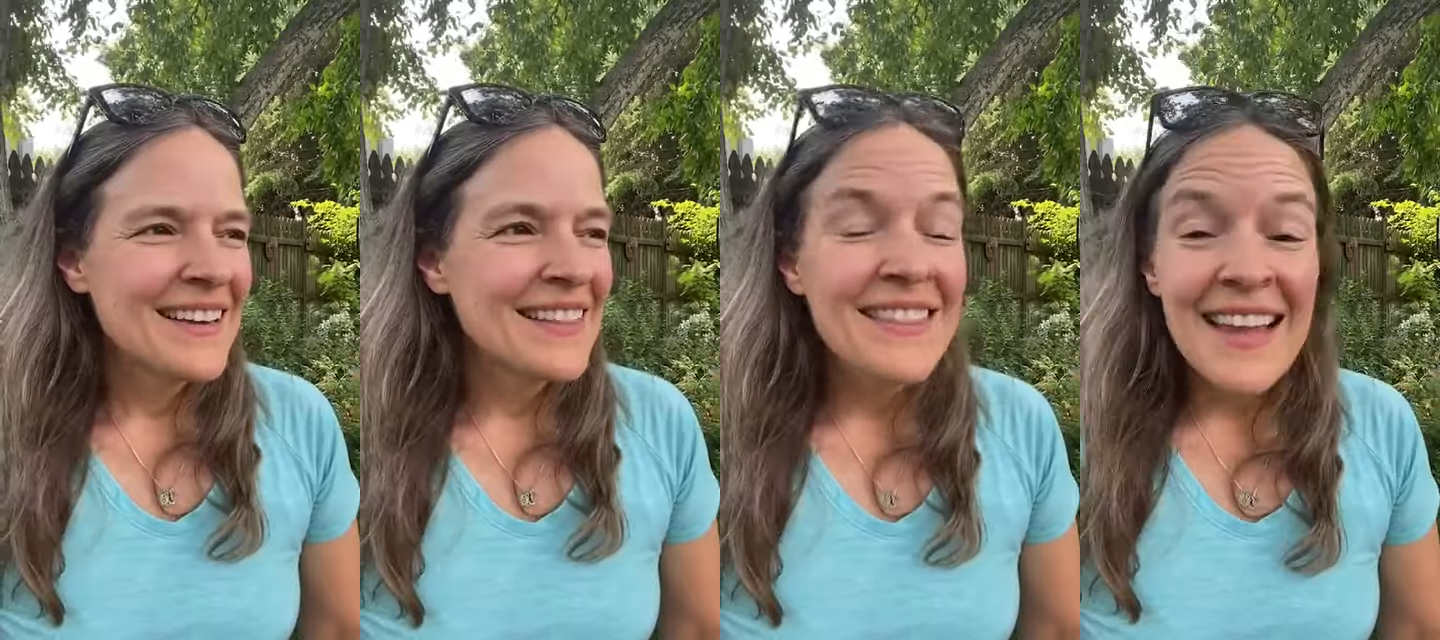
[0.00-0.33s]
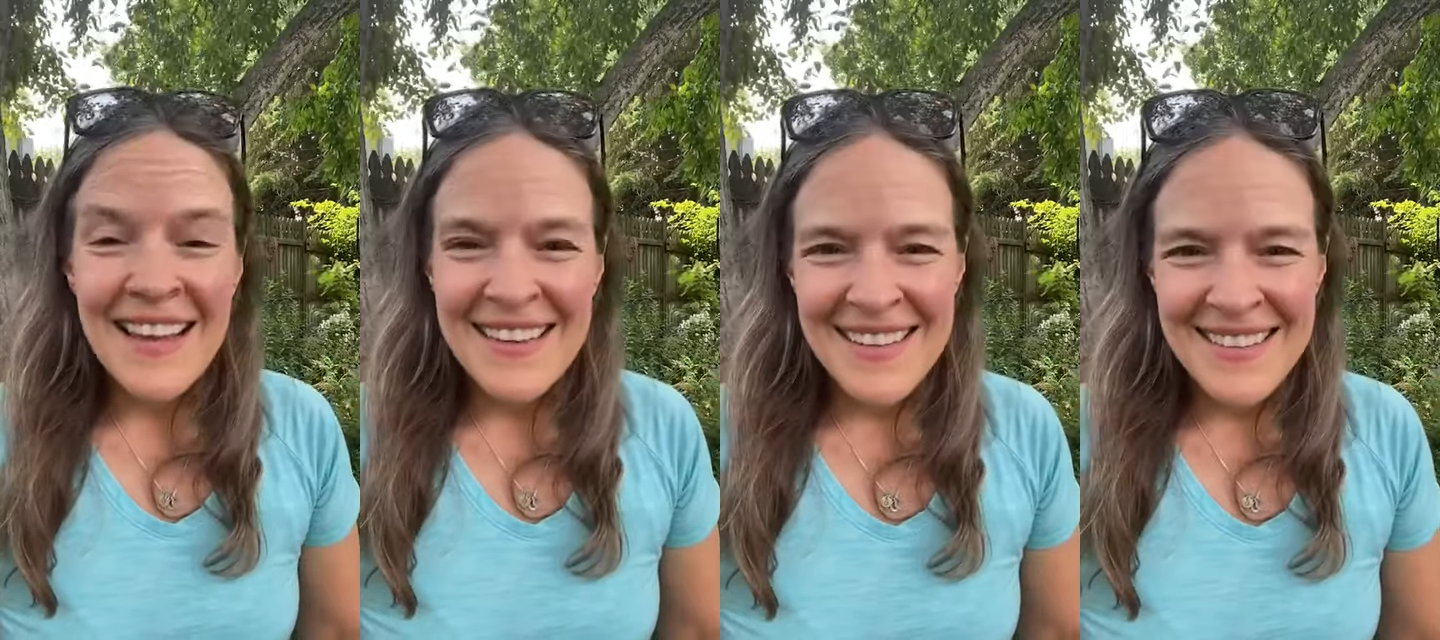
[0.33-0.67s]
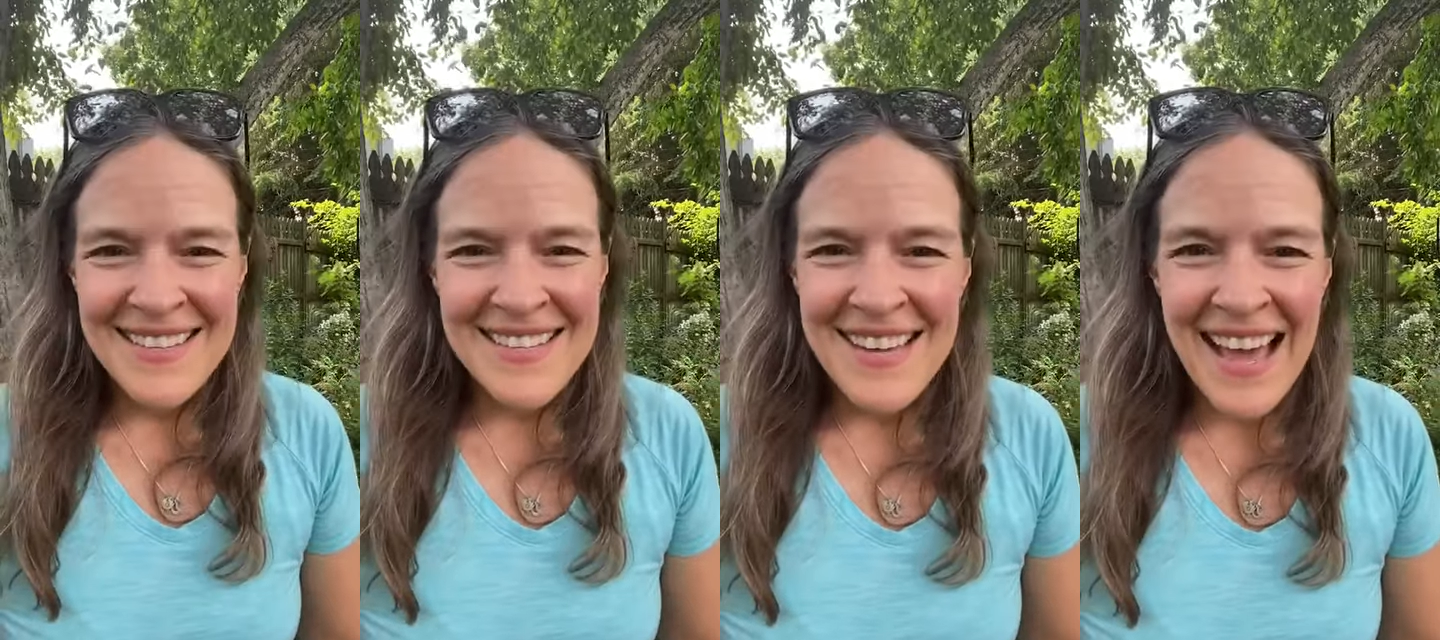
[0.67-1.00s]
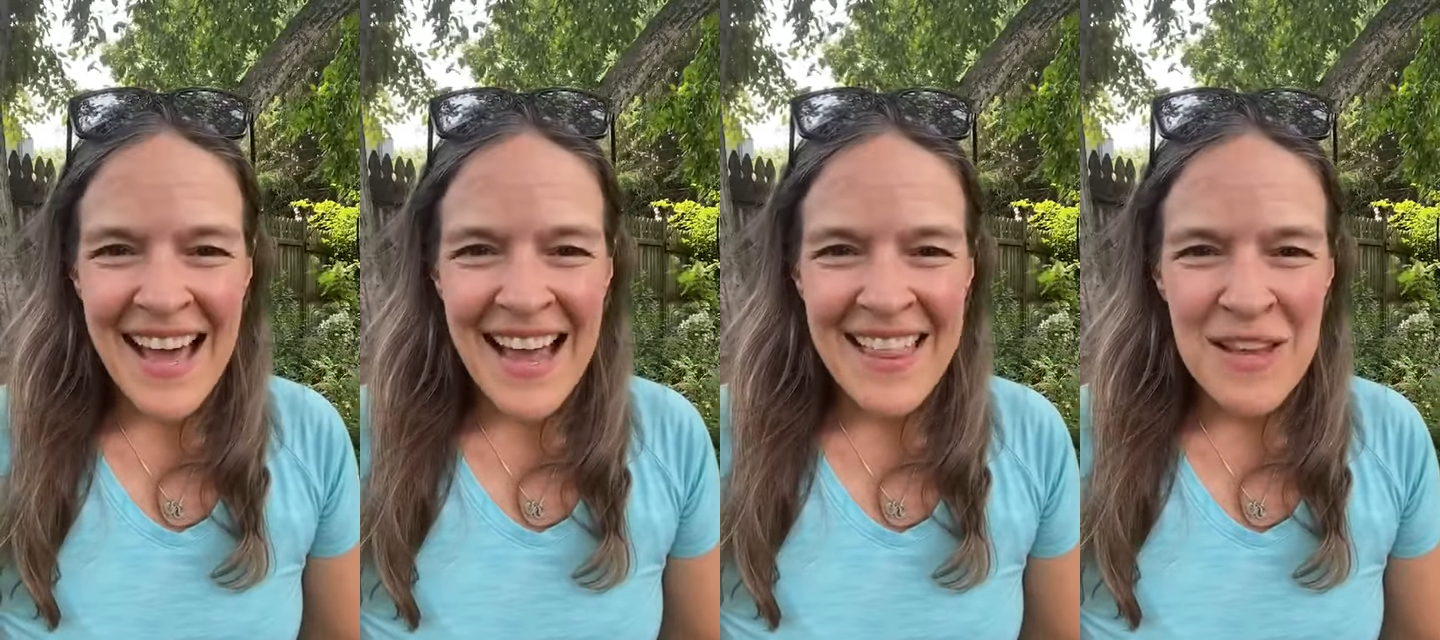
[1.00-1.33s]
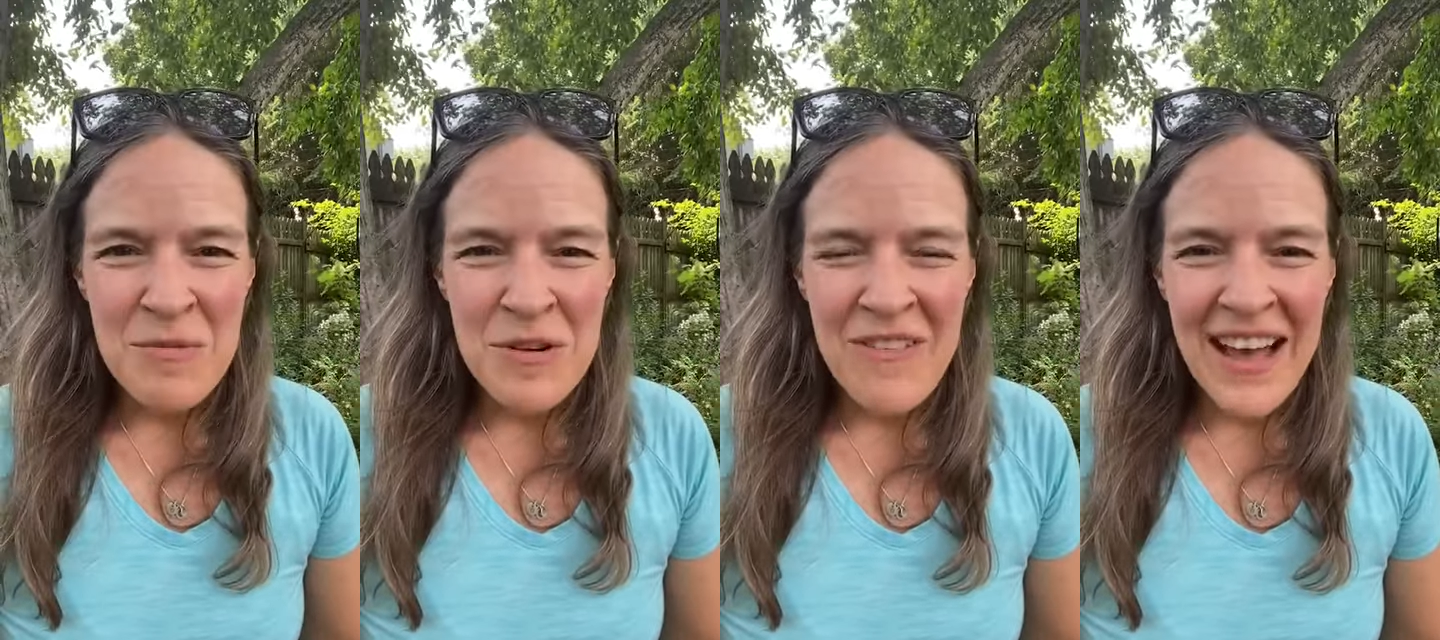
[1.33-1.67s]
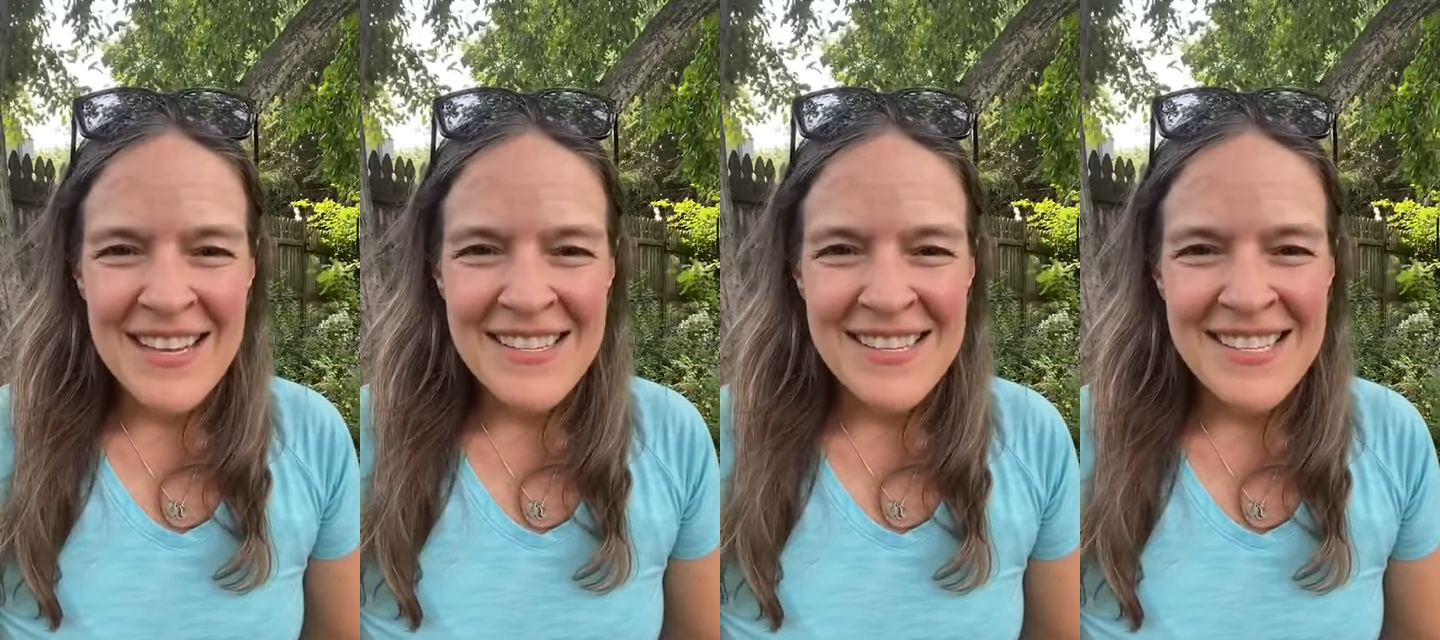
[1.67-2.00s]
light in the sky that
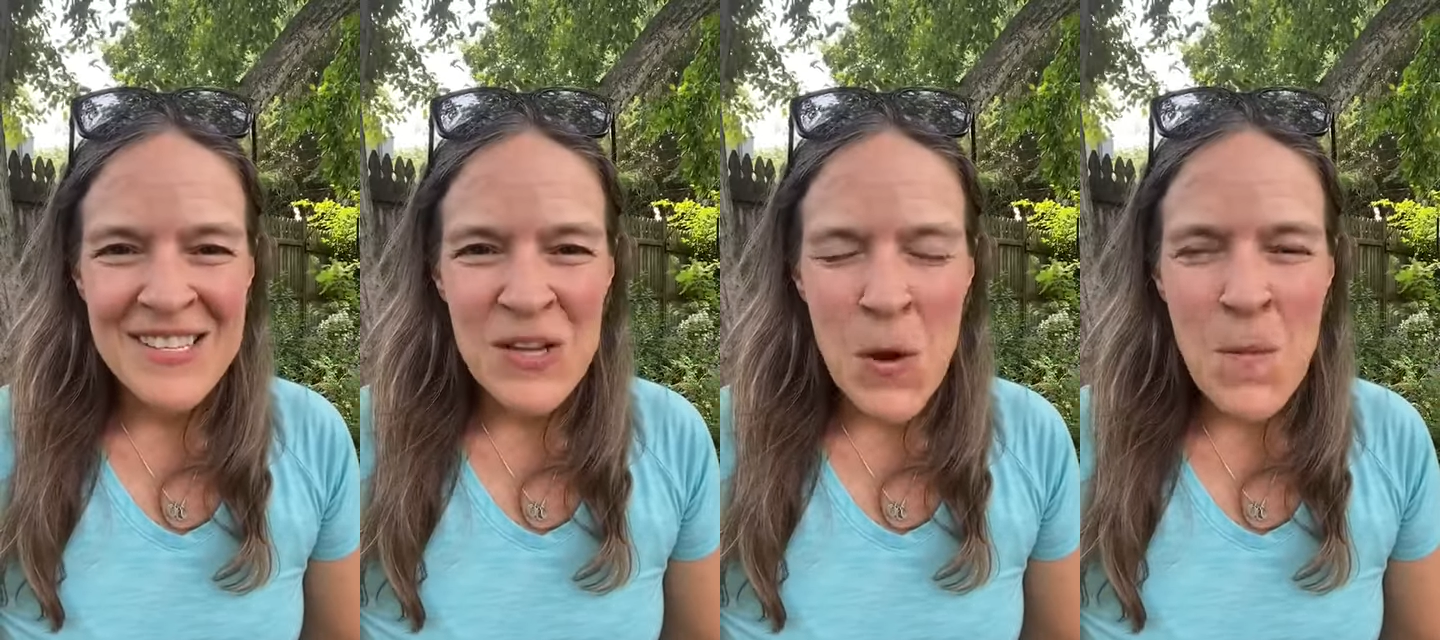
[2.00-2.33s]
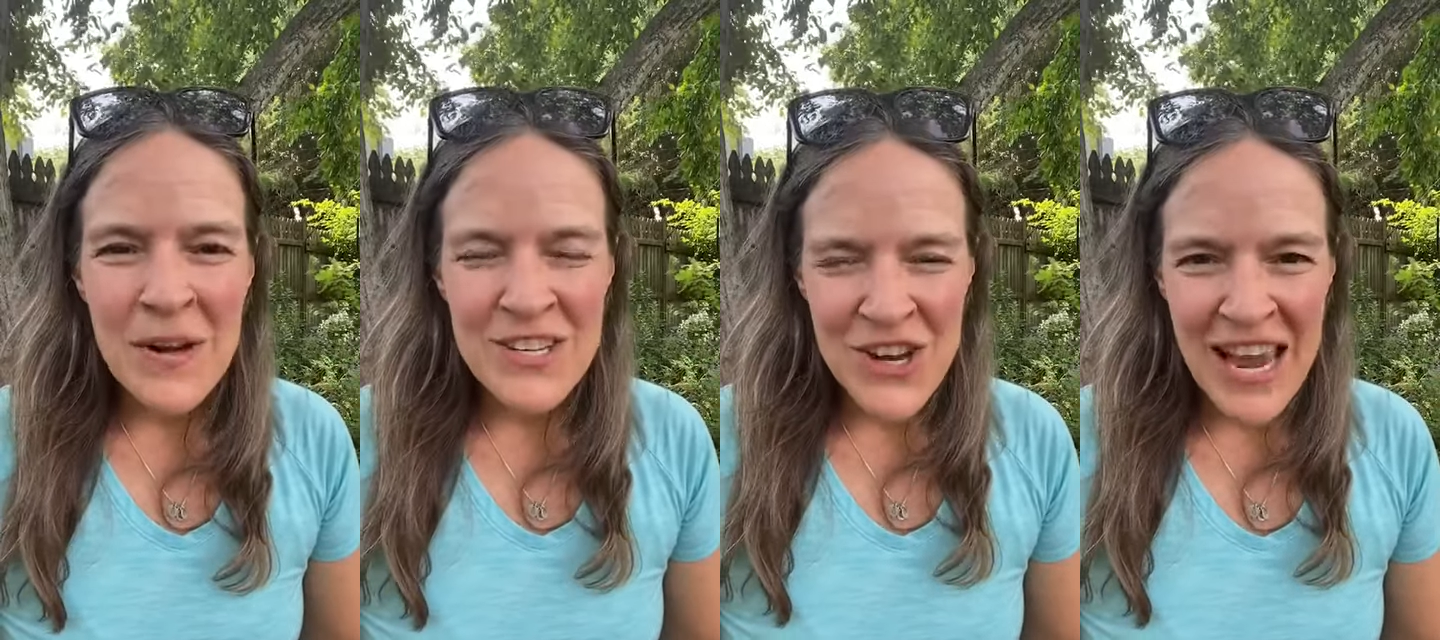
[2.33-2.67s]
provides us so much